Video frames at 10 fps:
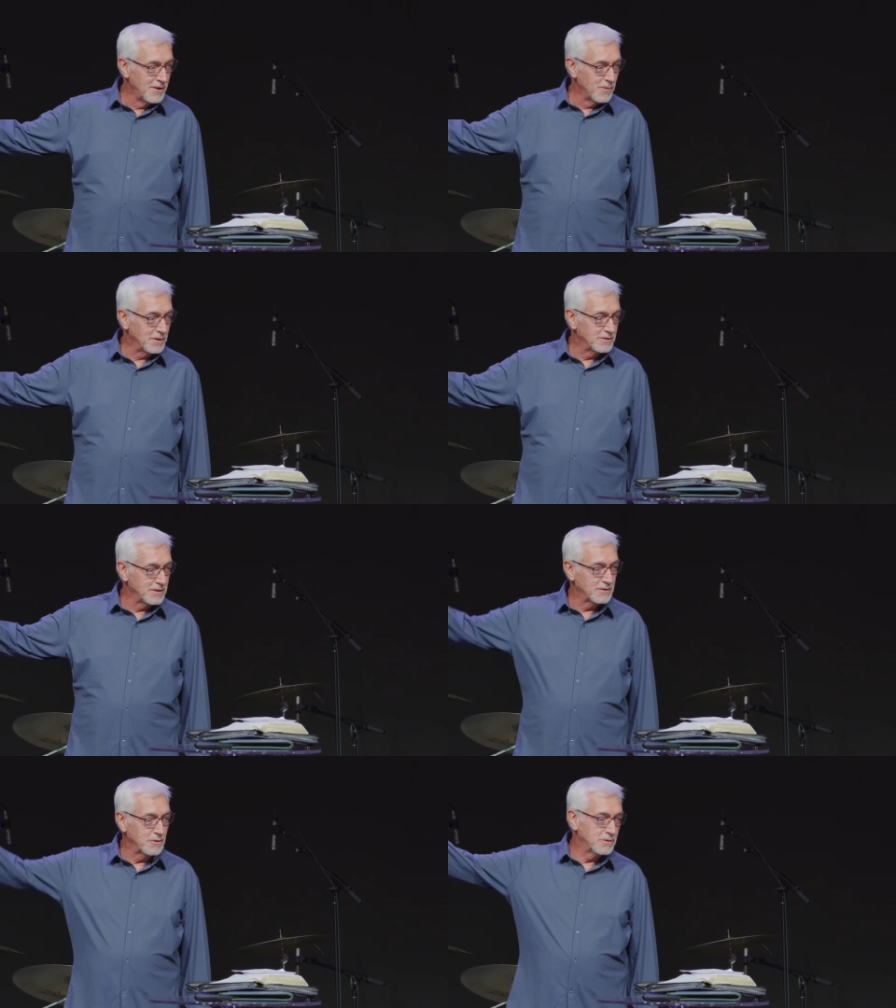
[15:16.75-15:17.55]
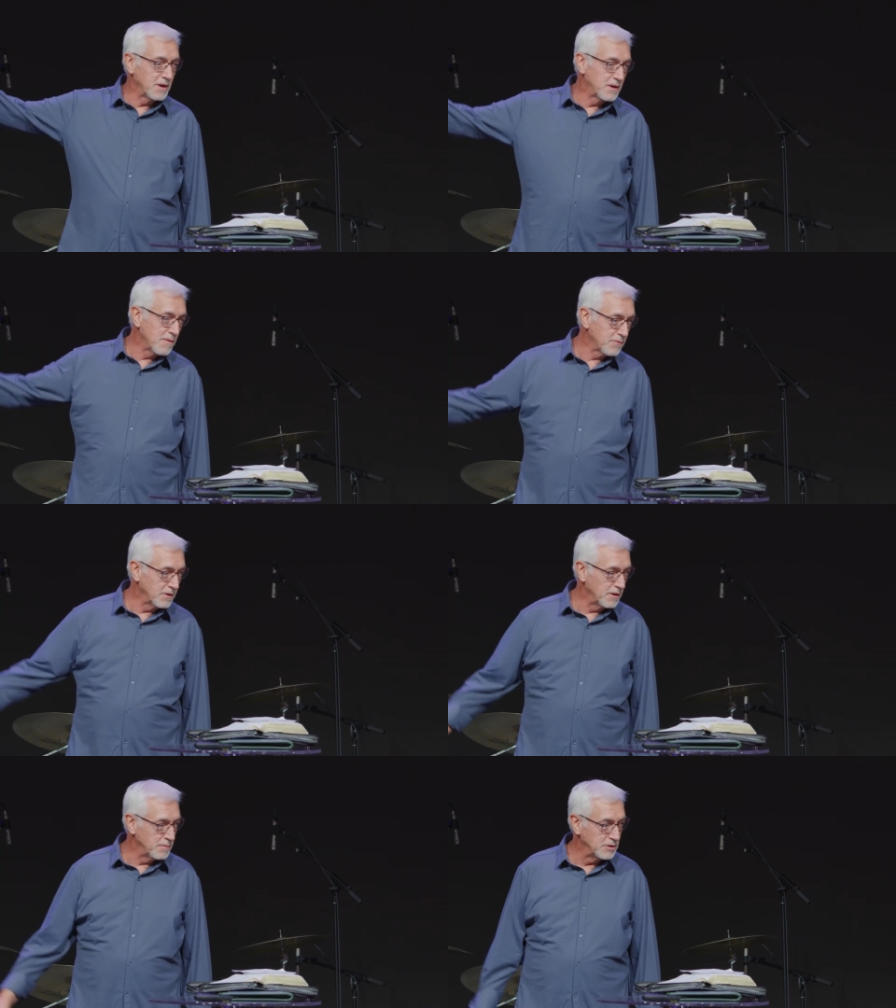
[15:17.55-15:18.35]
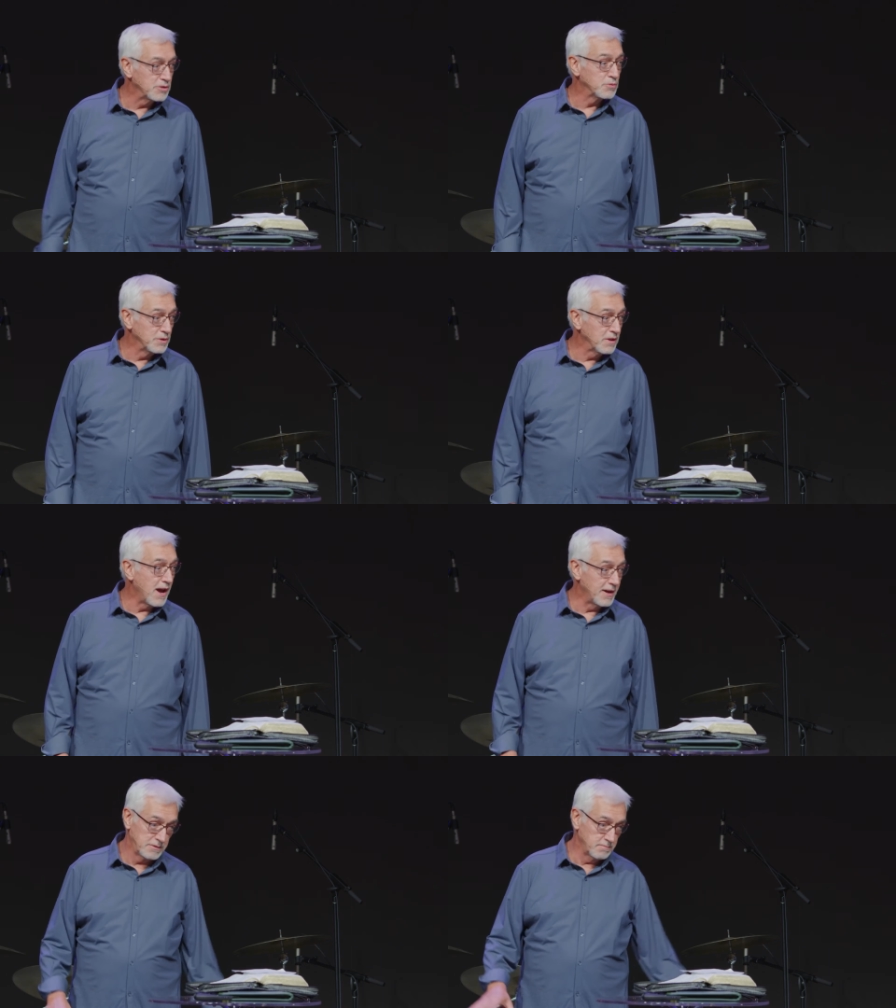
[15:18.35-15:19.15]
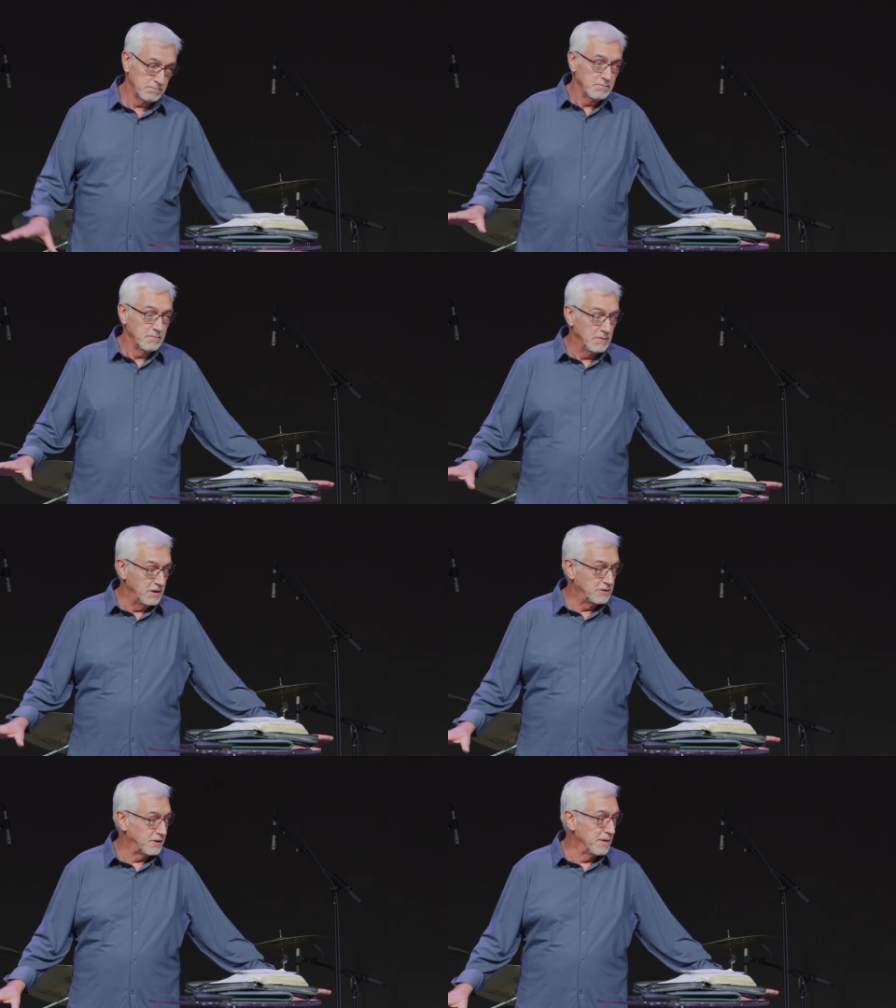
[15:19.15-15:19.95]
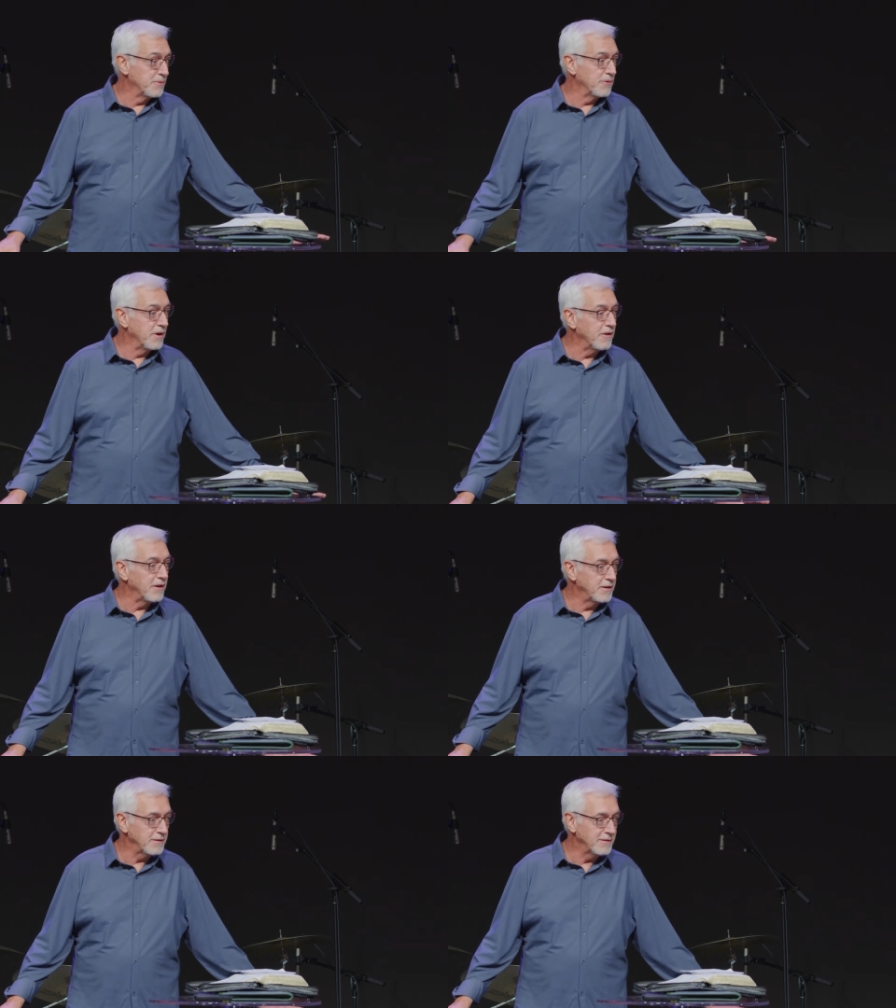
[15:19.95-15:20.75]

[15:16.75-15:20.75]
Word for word: What he says is don't take comfort in them and just realize it's temporary.